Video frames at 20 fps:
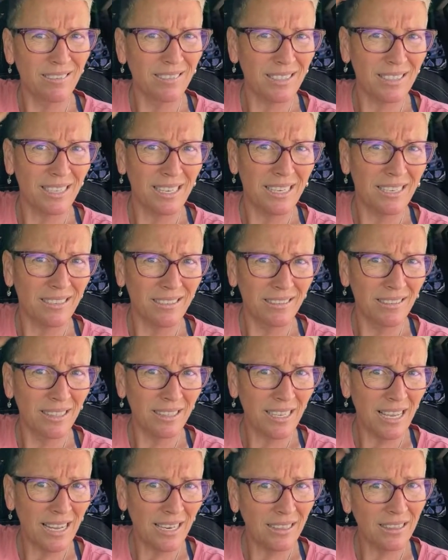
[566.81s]
It's like
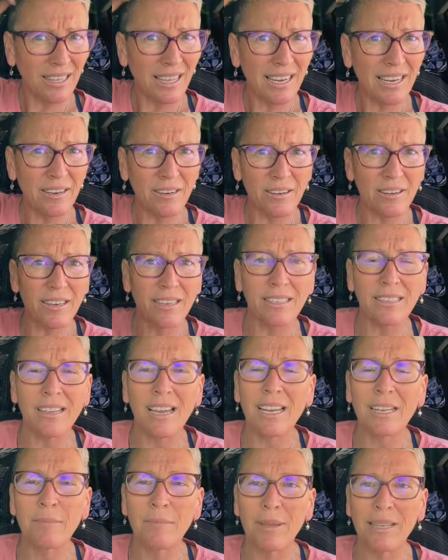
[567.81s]
kind of layered and
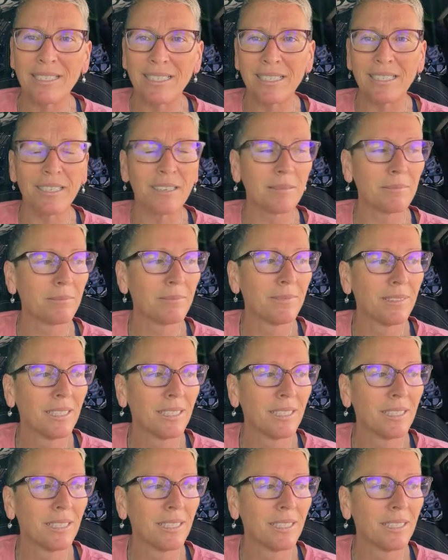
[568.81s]
I'd mess it up.